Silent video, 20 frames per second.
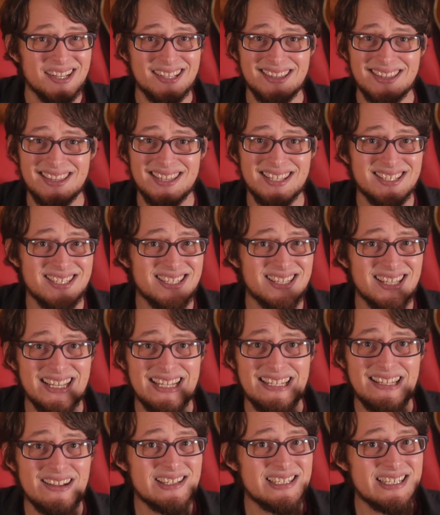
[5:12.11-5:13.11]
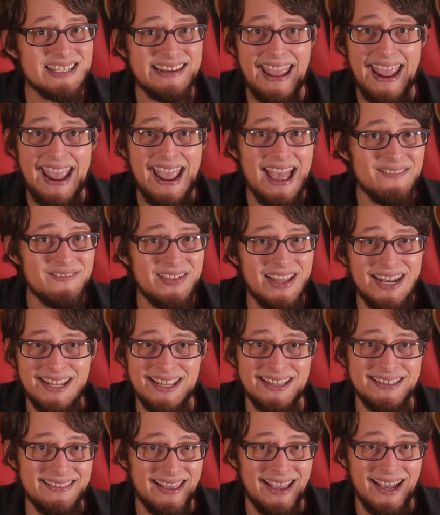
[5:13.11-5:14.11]
This thing doesn't have
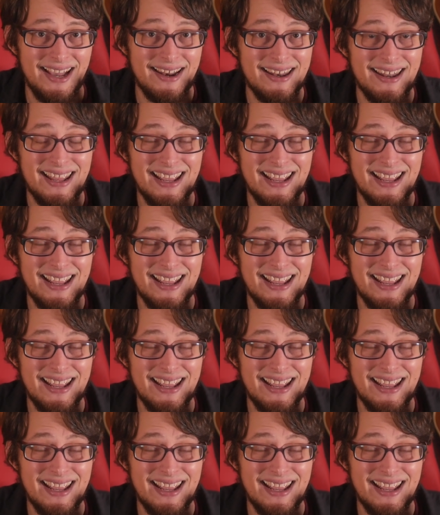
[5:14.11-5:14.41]
any of that.